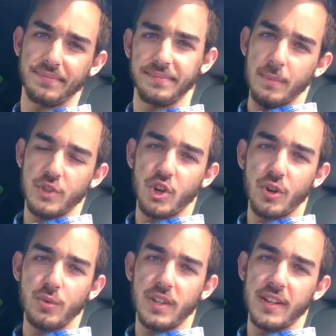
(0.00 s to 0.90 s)

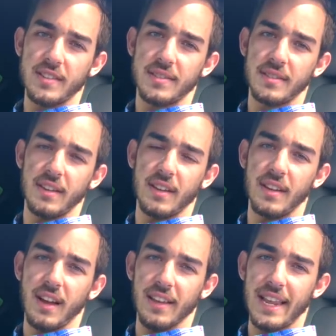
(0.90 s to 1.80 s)
Turo does
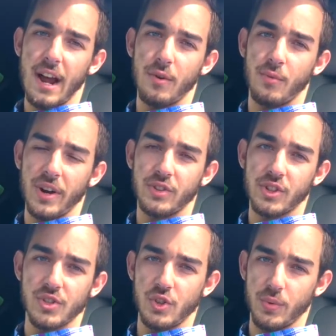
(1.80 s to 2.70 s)
allow
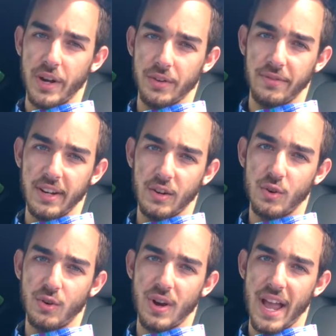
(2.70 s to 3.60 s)
renters to rent your
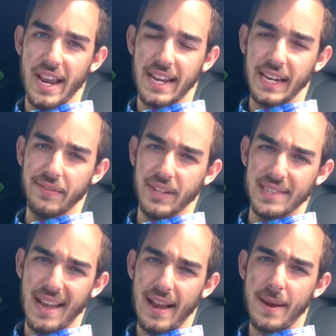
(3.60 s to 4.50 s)
vehicle at any given
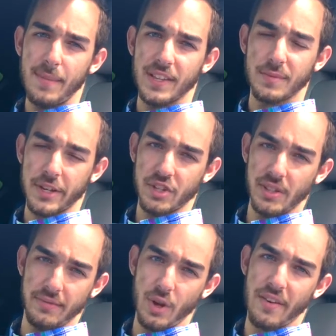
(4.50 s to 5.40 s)
time,
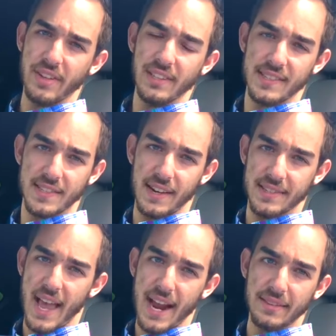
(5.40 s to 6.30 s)
especially if you have it listed
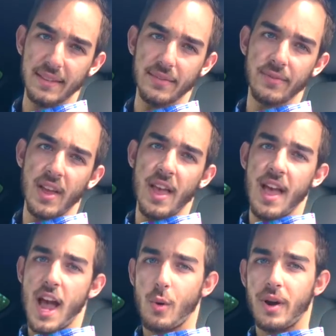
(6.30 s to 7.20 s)
as active.
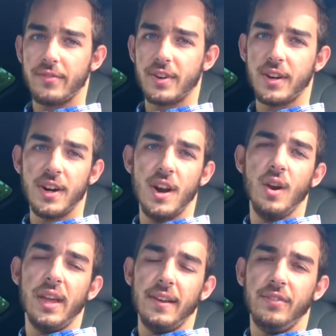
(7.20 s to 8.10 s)
However,
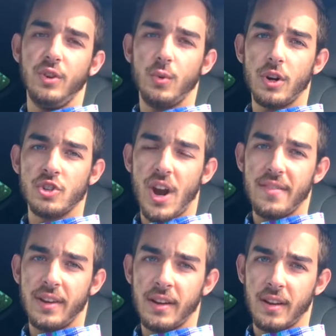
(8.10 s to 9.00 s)
if you are
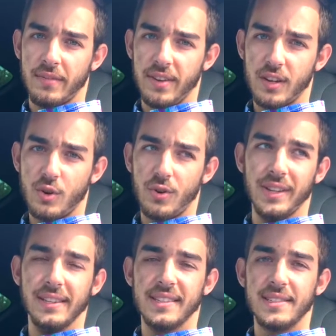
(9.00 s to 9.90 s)
driving a vehicle
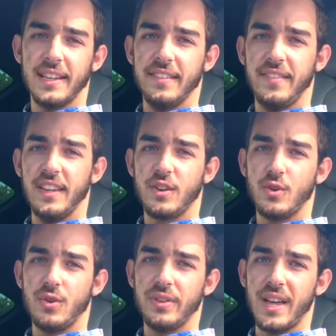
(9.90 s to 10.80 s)
and listing a
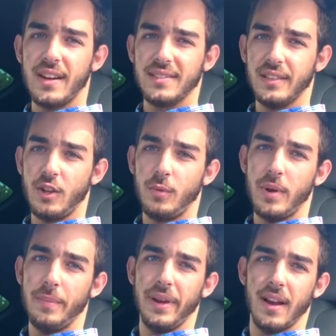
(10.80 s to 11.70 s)
vehicle that is a little
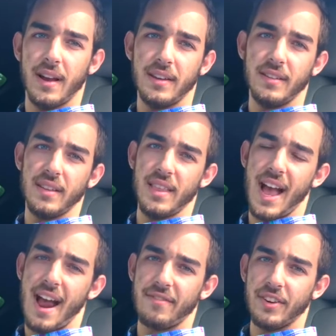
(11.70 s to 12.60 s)
bit beyond the
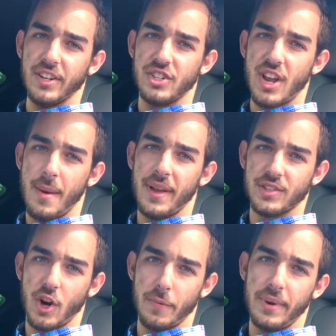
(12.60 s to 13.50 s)
average
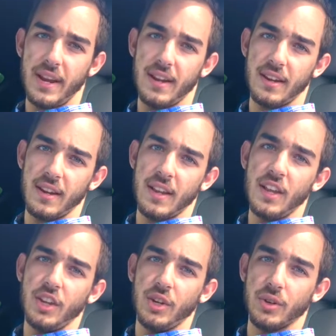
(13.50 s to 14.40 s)
MSRP,
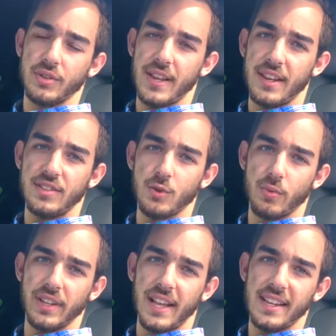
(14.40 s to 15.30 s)
you'll tend to
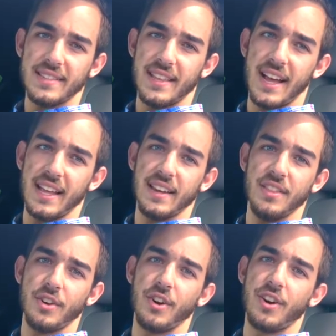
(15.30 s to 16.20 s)
realize that
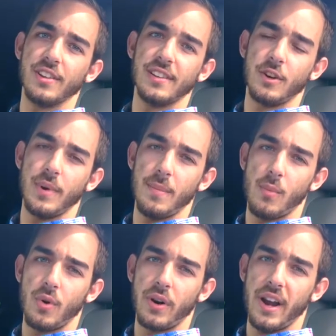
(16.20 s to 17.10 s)
there are a little bit
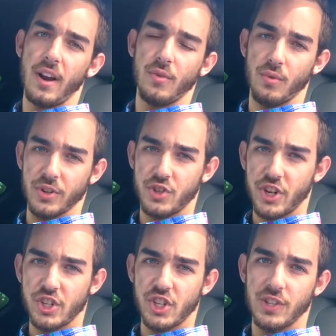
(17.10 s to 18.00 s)
more
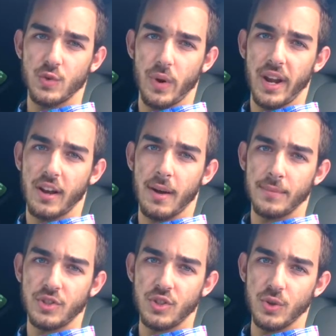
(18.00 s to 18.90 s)
restrictions when it
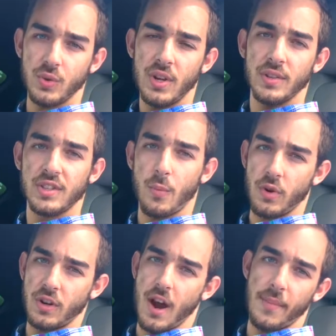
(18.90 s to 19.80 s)
comes to
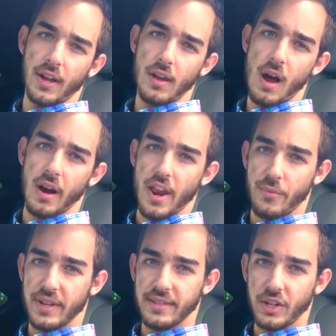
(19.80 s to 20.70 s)
someone coming along and
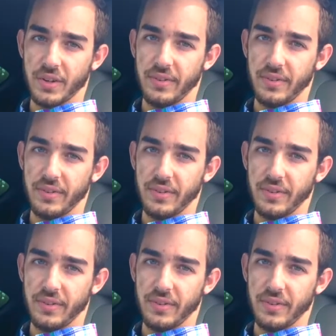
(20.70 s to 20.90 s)
renting your